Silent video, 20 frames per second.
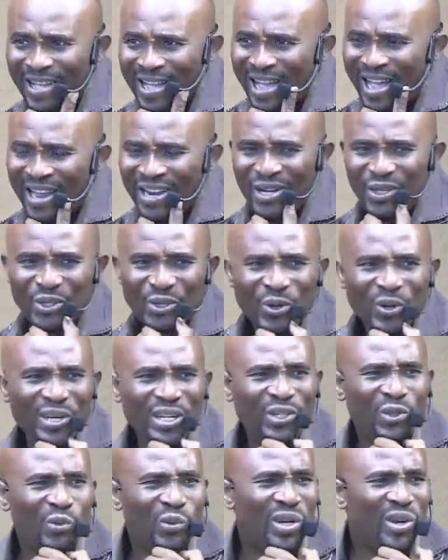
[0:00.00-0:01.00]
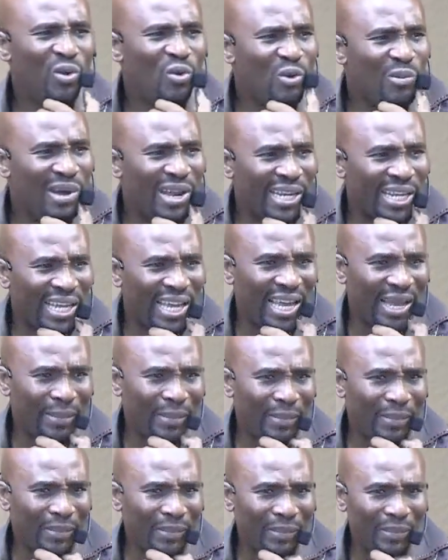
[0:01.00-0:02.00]
And he saw this widow woman came.
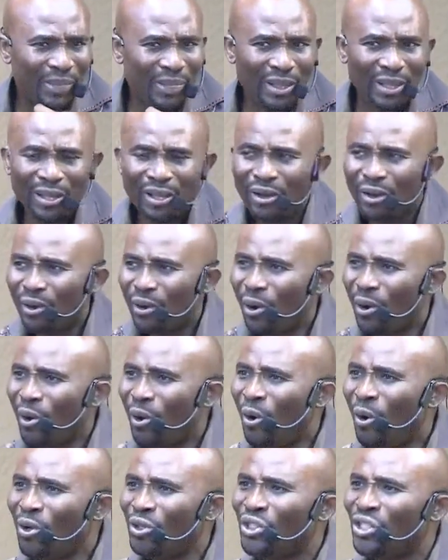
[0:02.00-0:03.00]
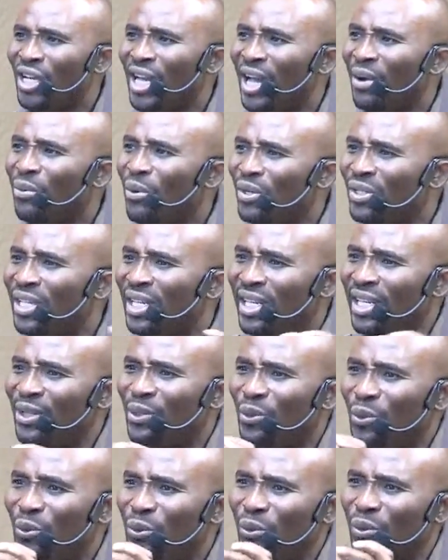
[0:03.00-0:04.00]
All she had was a
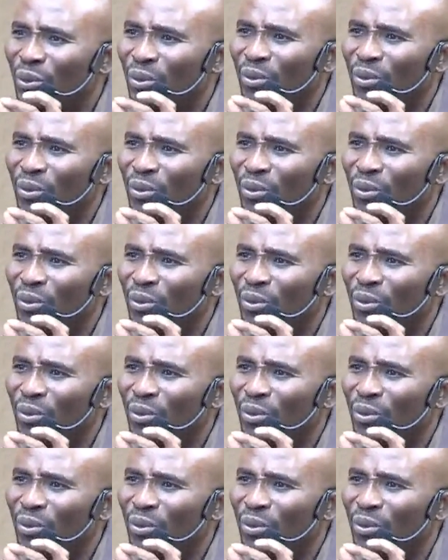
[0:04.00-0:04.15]
little